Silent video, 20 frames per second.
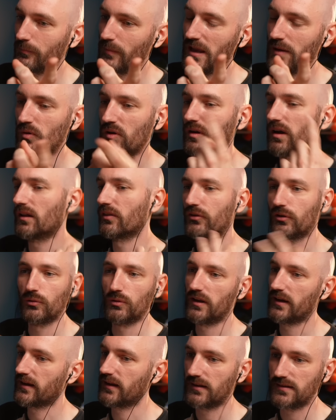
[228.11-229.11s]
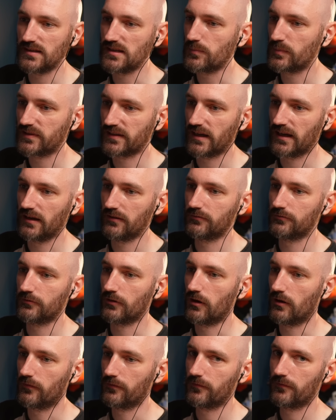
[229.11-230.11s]
maybe I'll do like a deep dive
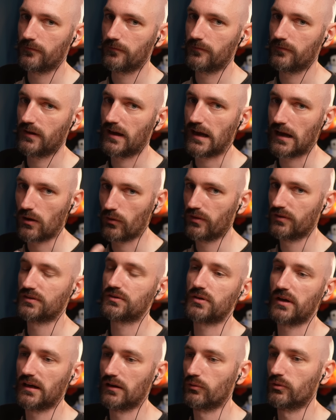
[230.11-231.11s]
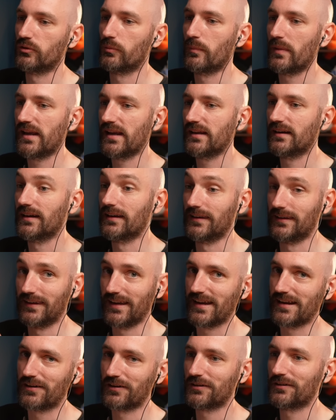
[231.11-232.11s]
of how this trailer was made
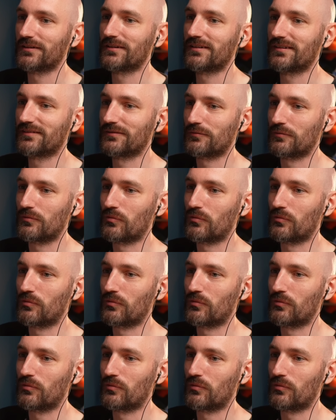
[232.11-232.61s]
later,